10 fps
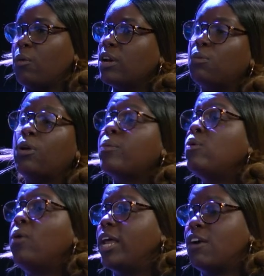Where do we
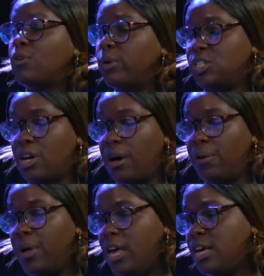want everyone to
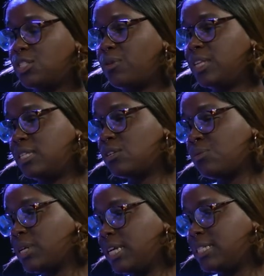go? So this is a
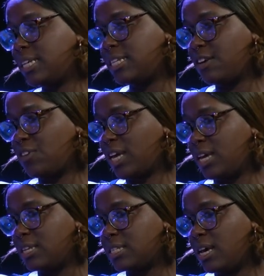really
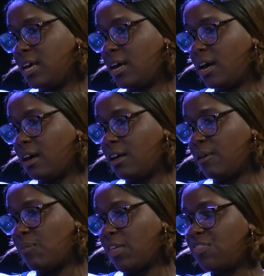significant
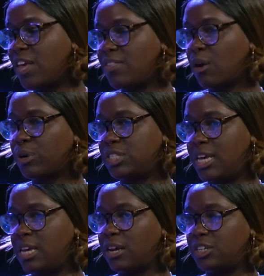thing that we're
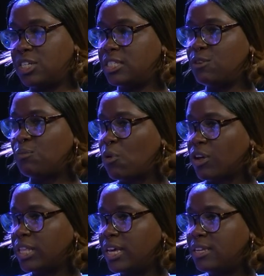seeing, not just in
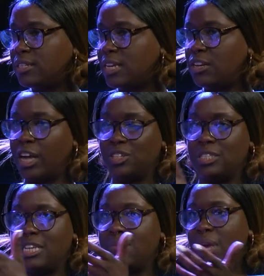Portland and not
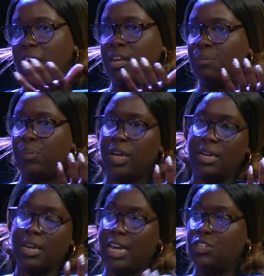just in Maine,
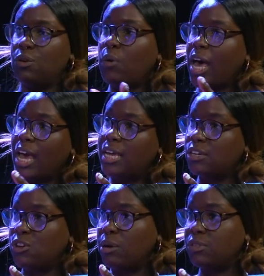but nationwide,
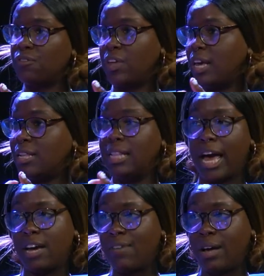in terms of like
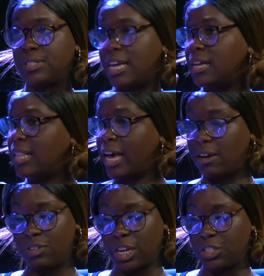lack of housing, lack
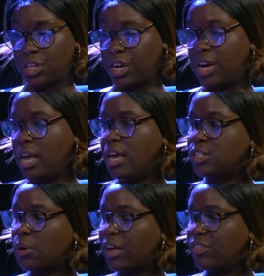of shelter.
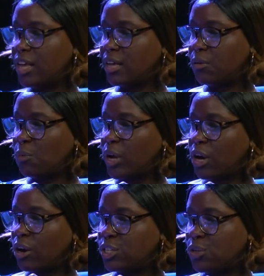So I think we
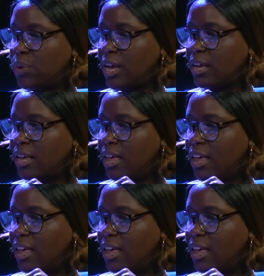are doing